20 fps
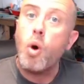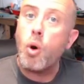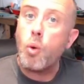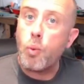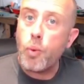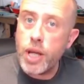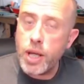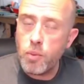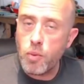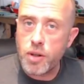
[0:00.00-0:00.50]

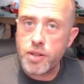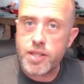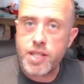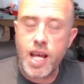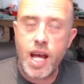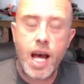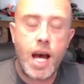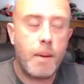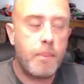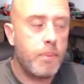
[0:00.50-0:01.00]
What we want
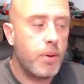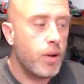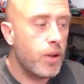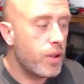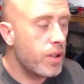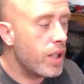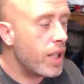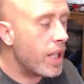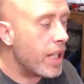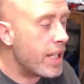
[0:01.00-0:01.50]
to
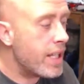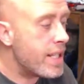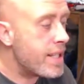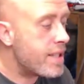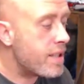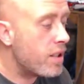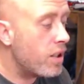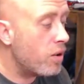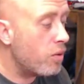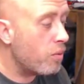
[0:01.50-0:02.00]
happen
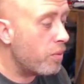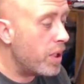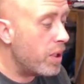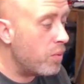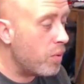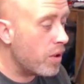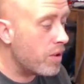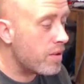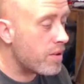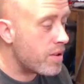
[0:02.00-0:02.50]
is that
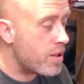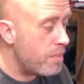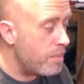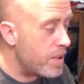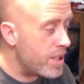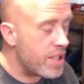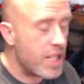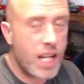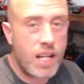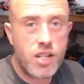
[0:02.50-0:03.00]
we want to
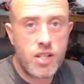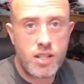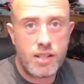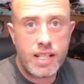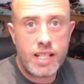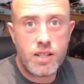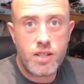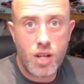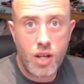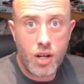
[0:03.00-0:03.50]

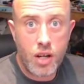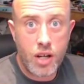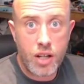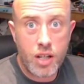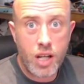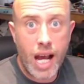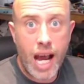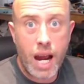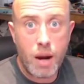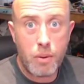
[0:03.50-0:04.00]
potentially
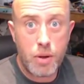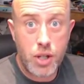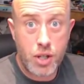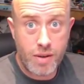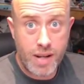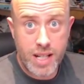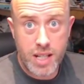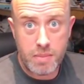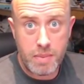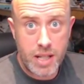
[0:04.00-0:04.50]
turn our
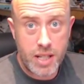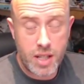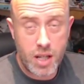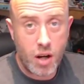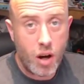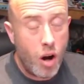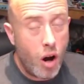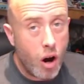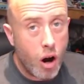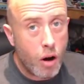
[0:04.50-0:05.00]

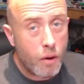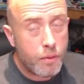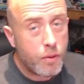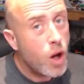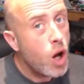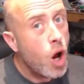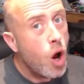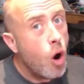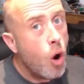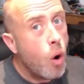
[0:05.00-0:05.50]
transmitter
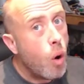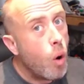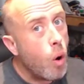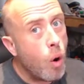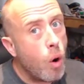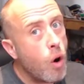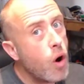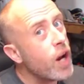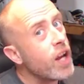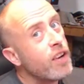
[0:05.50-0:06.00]
off,
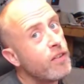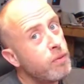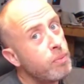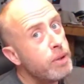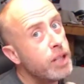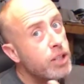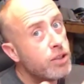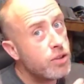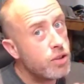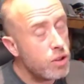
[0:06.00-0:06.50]
or if
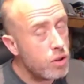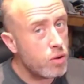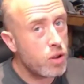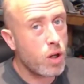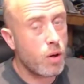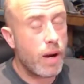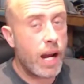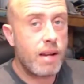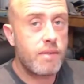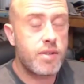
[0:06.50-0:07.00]
we do
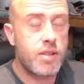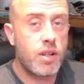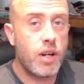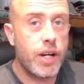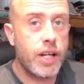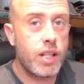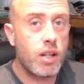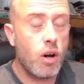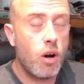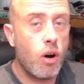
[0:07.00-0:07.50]
go
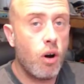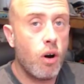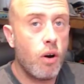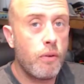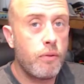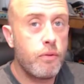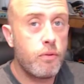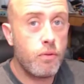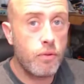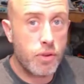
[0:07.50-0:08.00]
outside
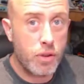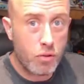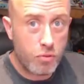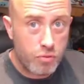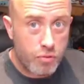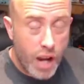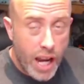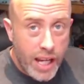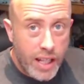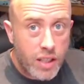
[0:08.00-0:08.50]
of the
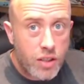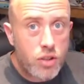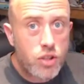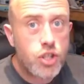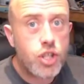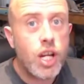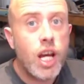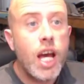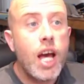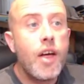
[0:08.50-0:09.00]

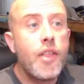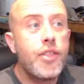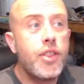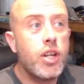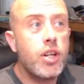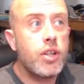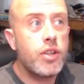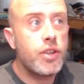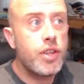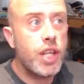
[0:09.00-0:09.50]
range,
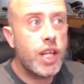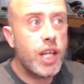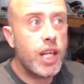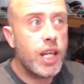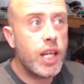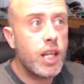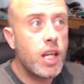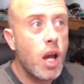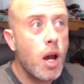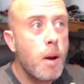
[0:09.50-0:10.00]
that
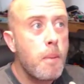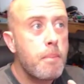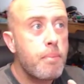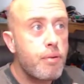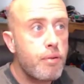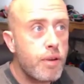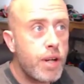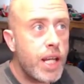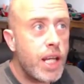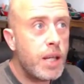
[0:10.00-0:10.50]
the
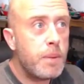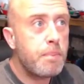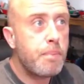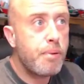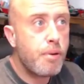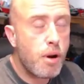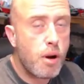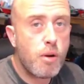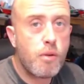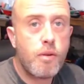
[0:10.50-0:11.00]

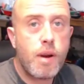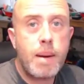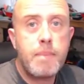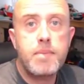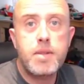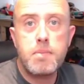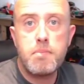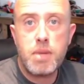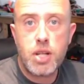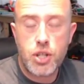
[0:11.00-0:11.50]

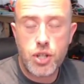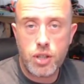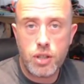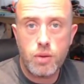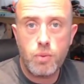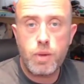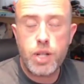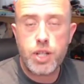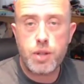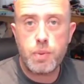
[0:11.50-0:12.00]
pre-programmed
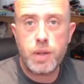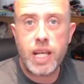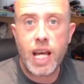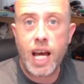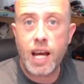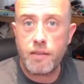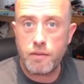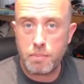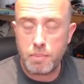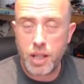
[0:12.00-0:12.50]
mission which we
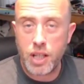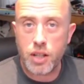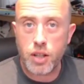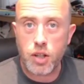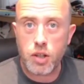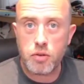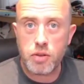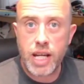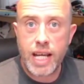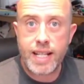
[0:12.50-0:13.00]
have been
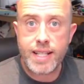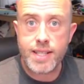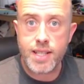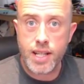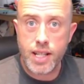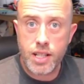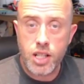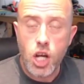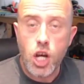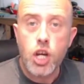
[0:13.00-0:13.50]
in
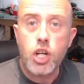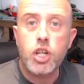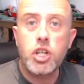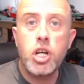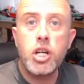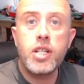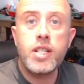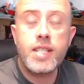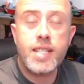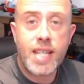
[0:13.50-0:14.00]
created
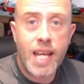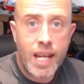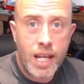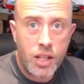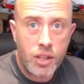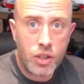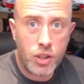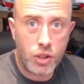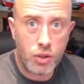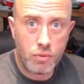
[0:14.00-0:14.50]

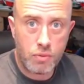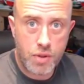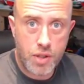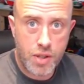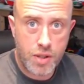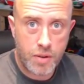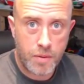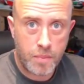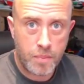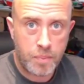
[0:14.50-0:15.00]

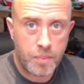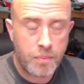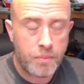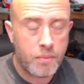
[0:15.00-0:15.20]
continues.